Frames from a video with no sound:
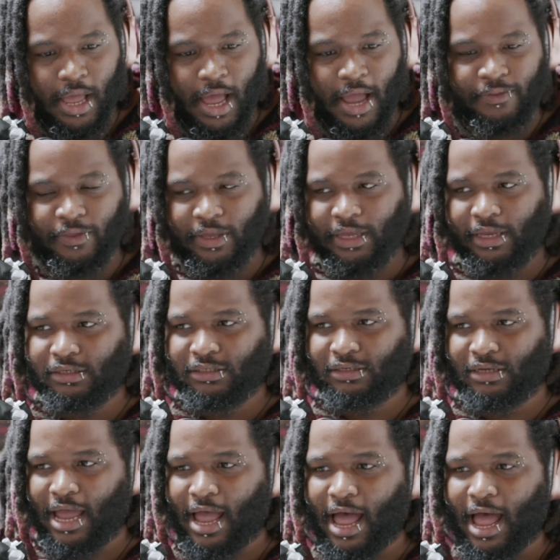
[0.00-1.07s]
I think
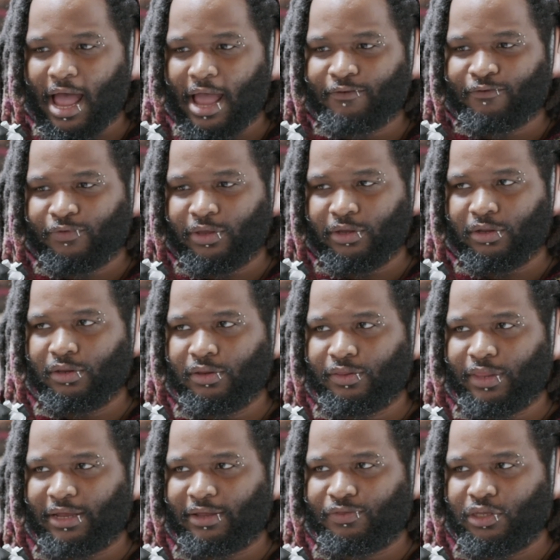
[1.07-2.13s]
I feel
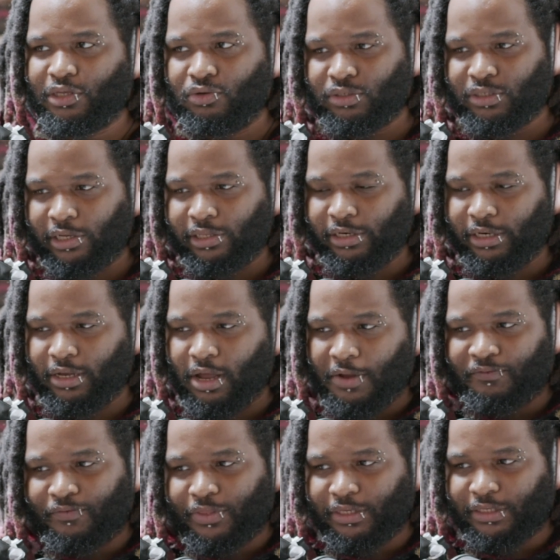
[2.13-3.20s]
like the utility
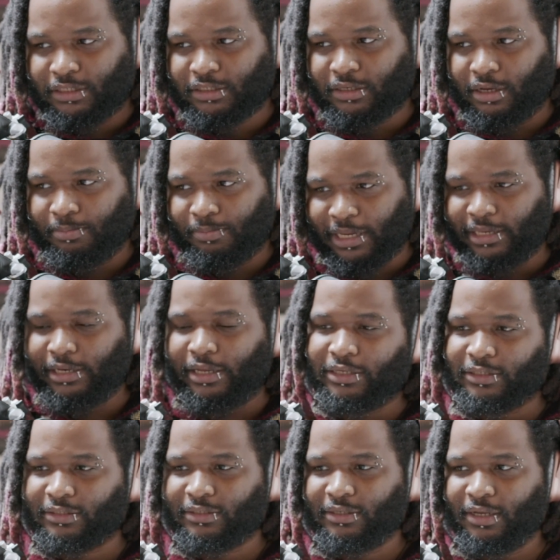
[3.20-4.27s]
of this
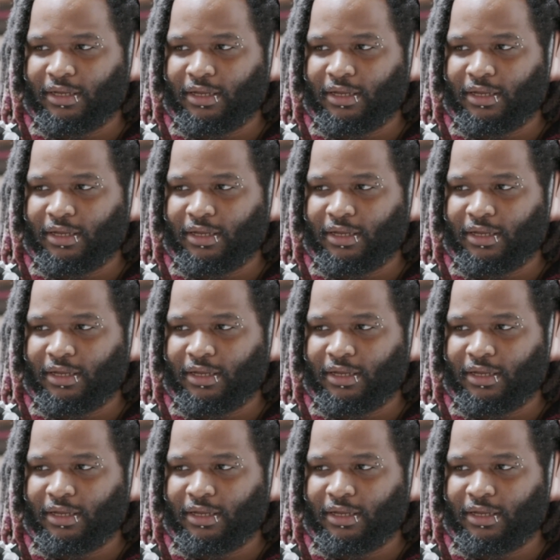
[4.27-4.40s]
playlist